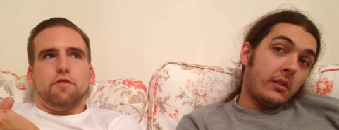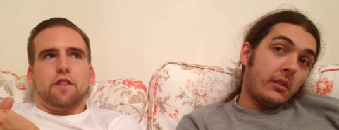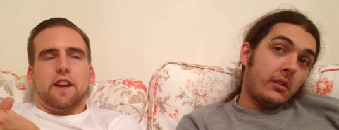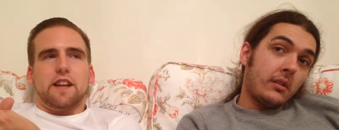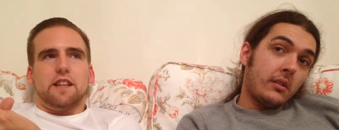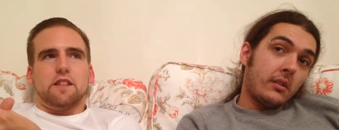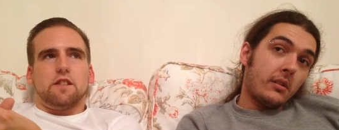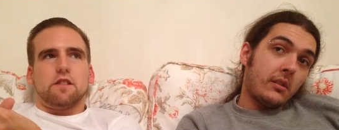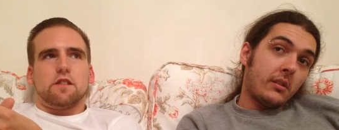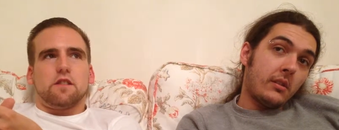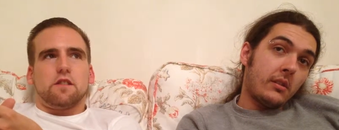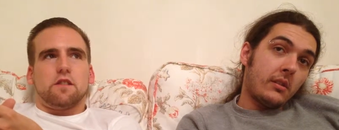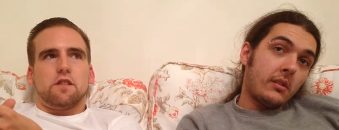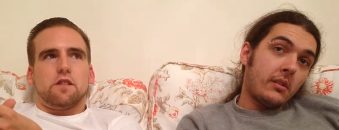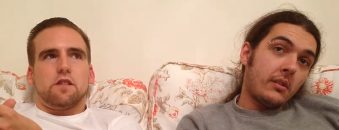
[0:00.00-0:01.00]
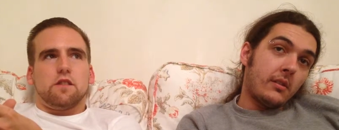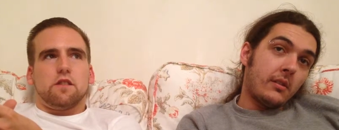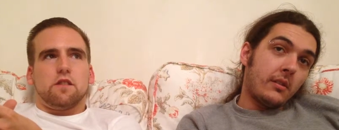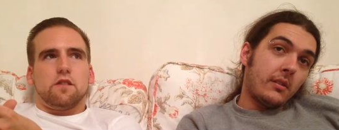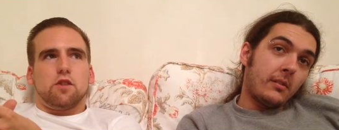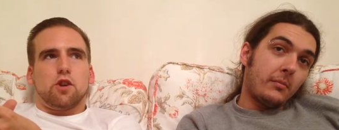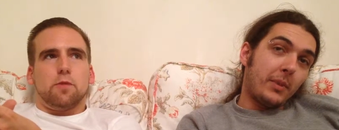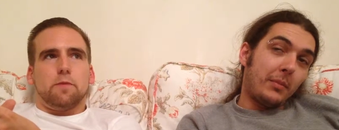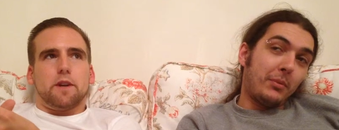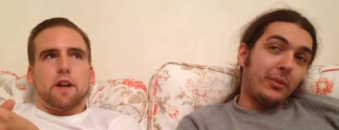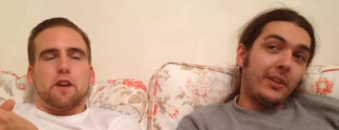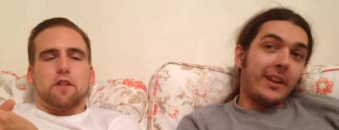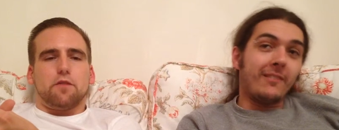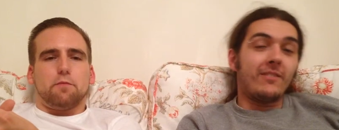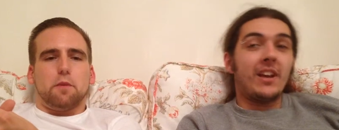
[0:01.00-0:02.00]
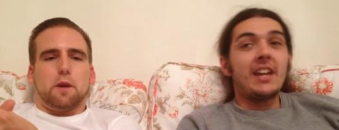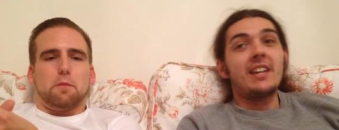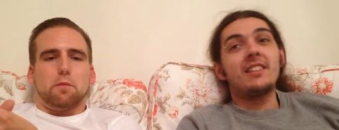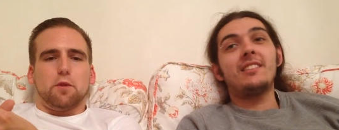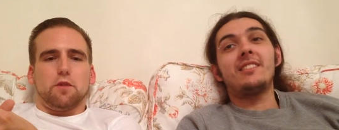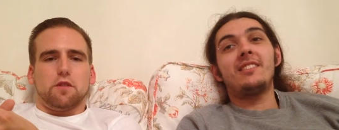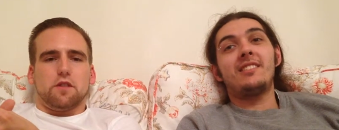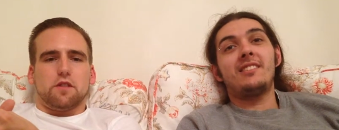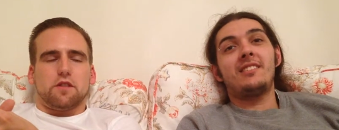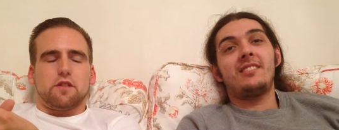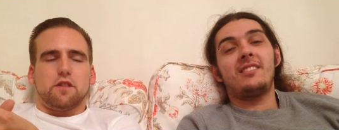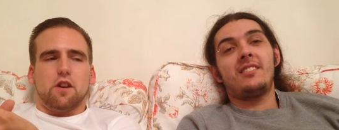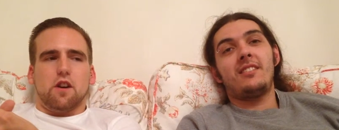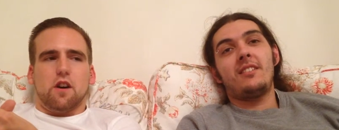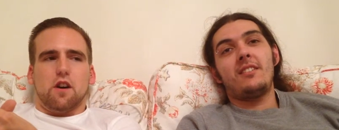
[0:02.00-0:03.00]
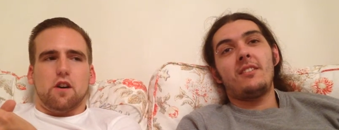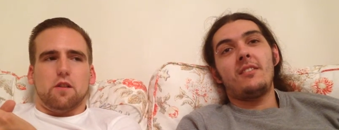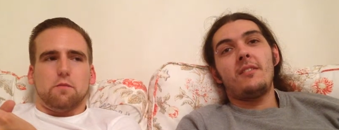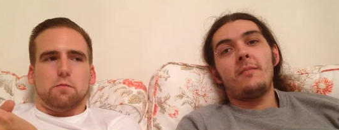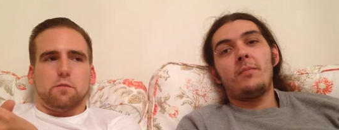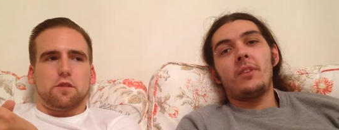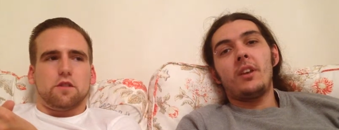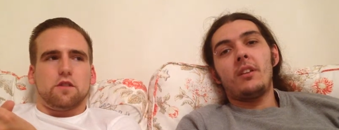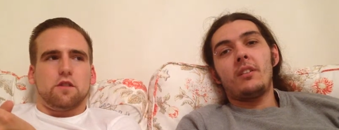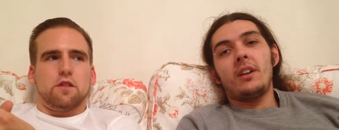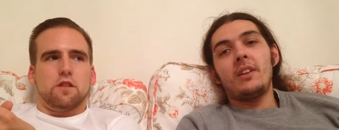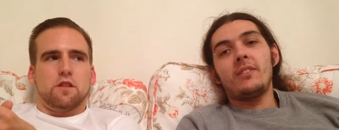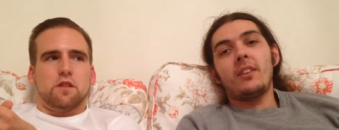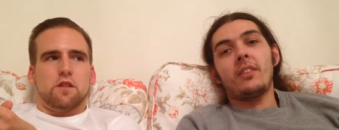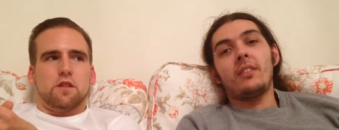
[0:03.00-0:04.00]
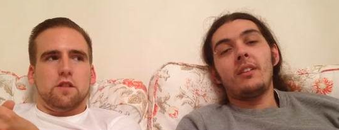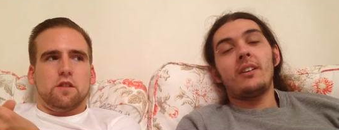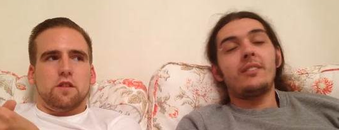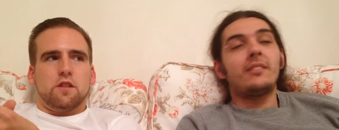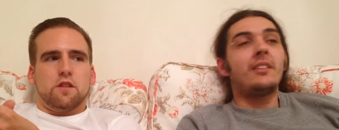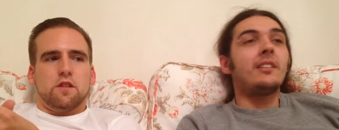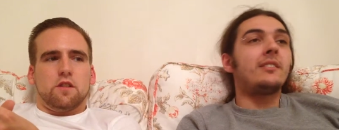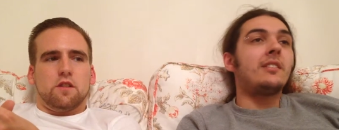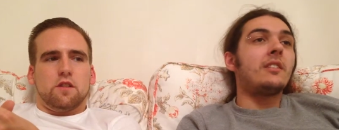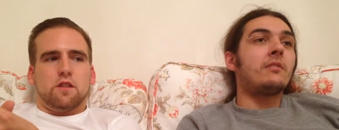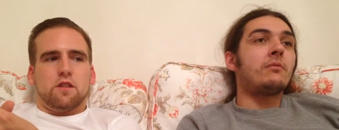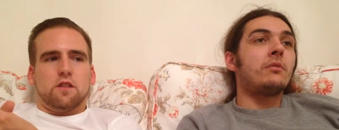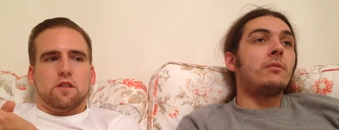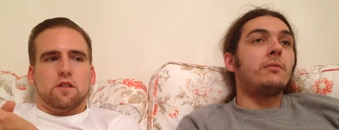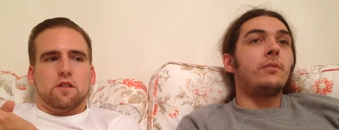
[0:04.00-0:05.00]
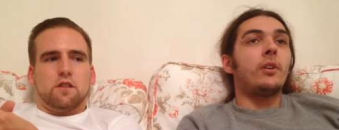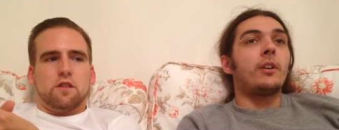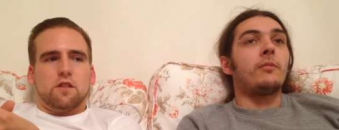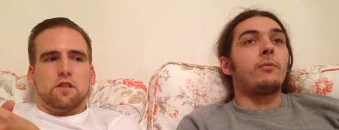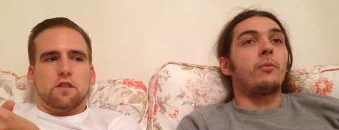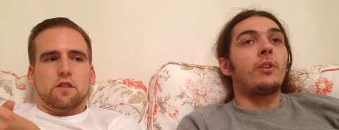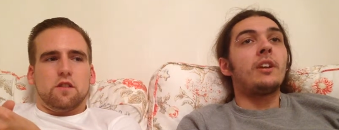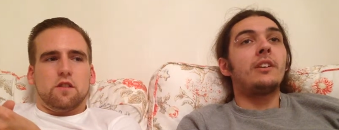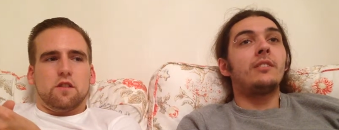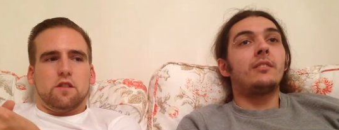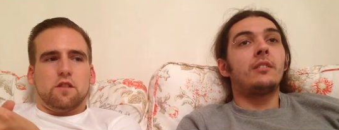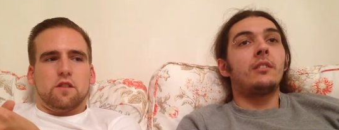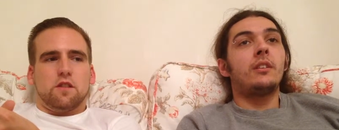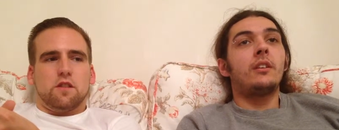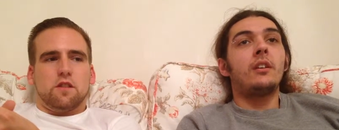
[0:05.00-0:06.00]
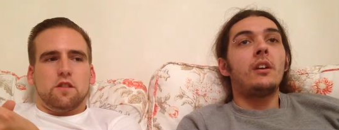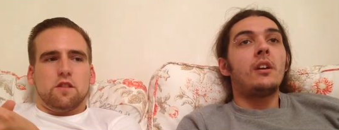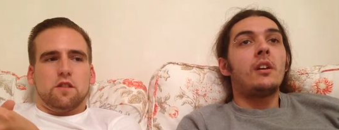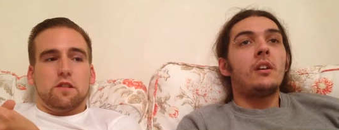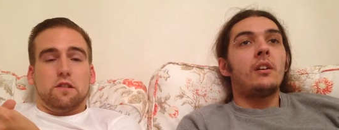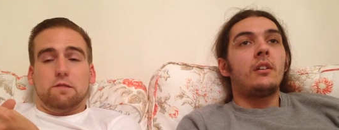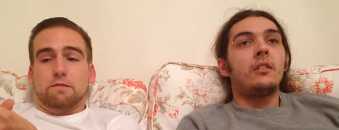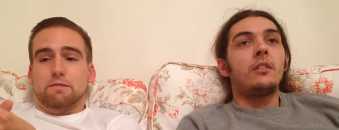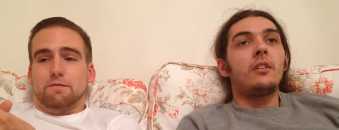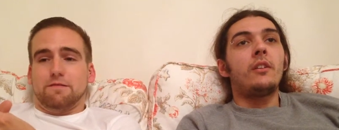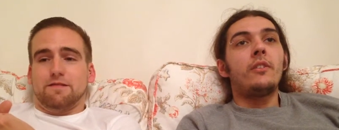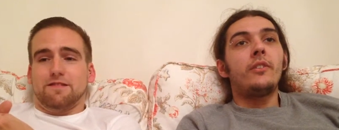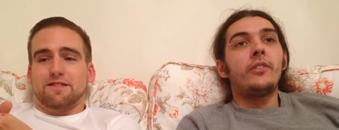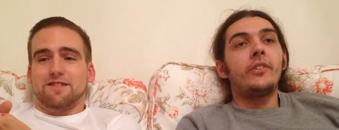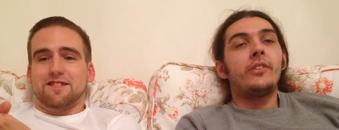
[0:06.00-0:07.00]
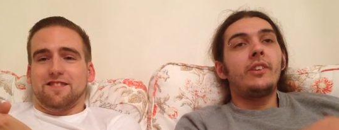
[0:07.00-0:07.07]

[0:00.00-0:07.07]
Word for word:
Speaker 1: veins
Speaker 2: coming people out like of veins. people's arms. That's, that's it, isn't it? They're all fucking freaks. Like, you know, there's a